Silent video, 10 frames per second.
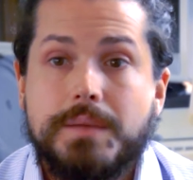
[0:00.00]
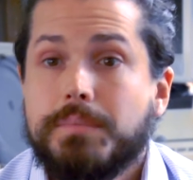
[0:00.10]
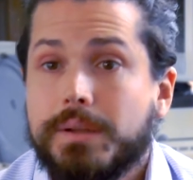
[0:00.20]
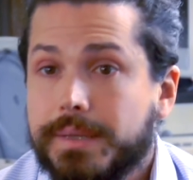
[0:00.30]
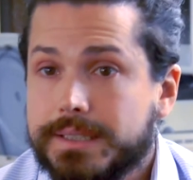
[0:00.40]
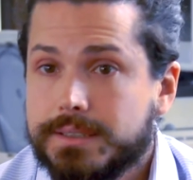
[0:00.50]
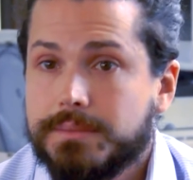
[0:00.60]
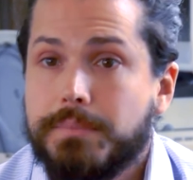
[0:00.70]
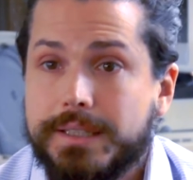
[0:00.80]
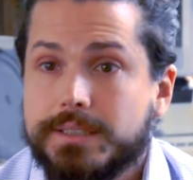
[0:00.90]
implement
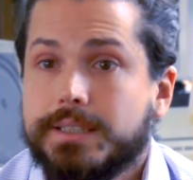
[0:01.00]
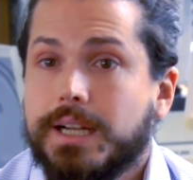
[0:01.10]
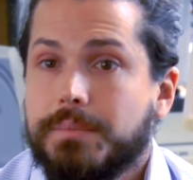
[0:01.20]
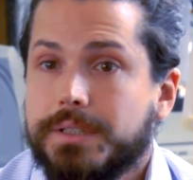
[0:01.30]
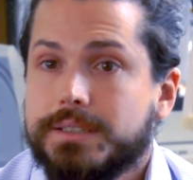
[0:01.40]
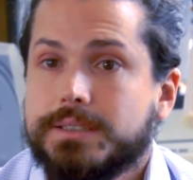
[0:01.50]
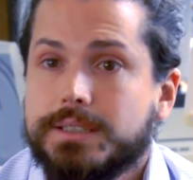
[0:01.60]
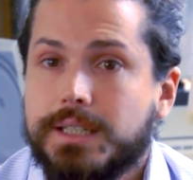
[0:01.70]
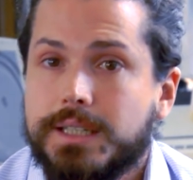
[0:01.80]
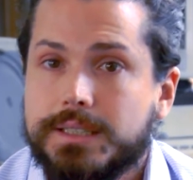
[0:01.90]
better therapies
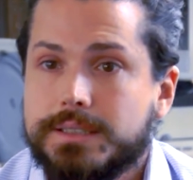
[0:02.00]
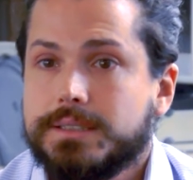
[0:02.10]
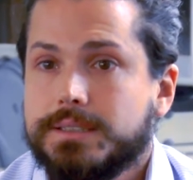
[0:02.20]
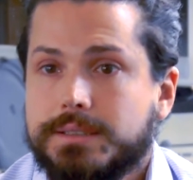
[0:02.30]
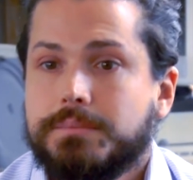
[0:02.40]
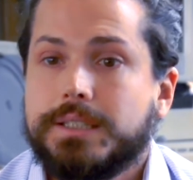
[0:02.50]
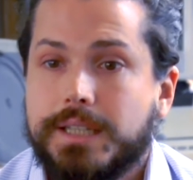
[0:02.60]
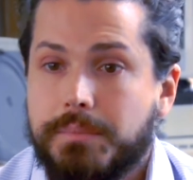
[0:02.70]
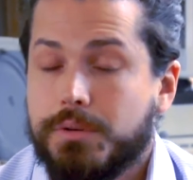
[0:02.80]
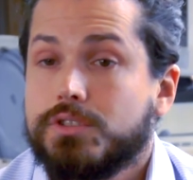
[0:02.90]
and
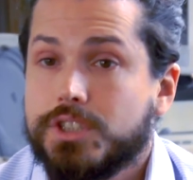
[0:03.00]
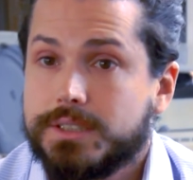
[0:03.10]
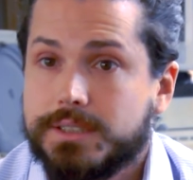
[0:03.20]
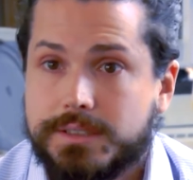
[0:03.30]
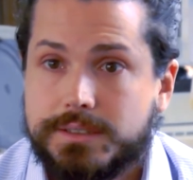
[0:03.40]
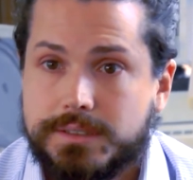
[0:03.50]
better approaches.